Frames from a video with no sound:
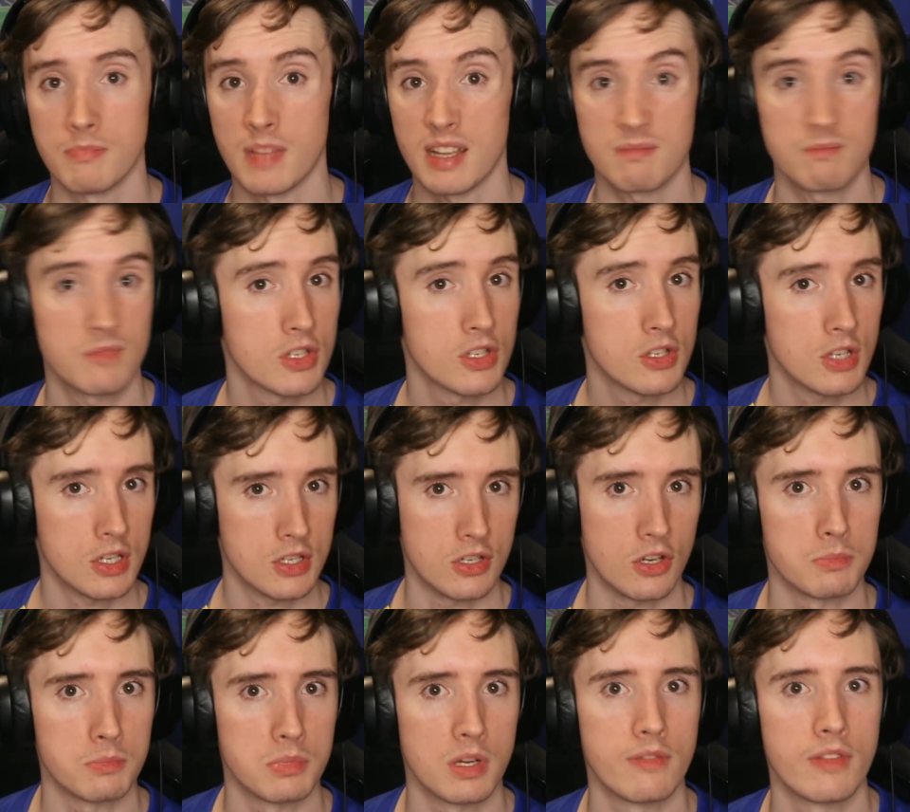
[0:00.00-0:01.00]
I suggest
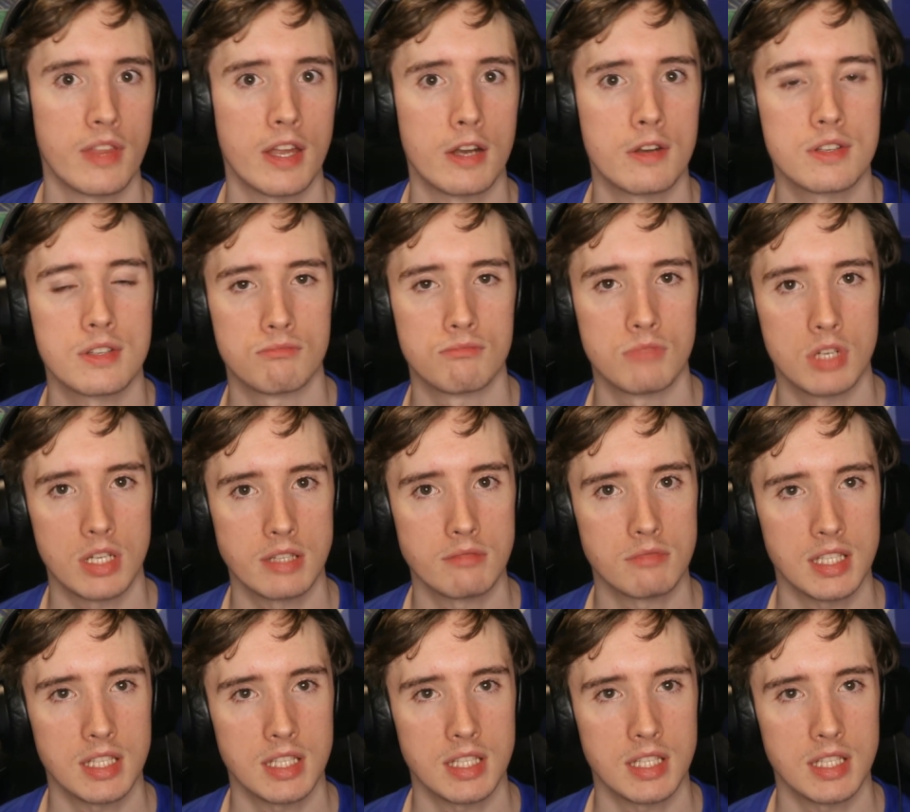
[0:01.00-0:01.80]
you hop over there. It's a really,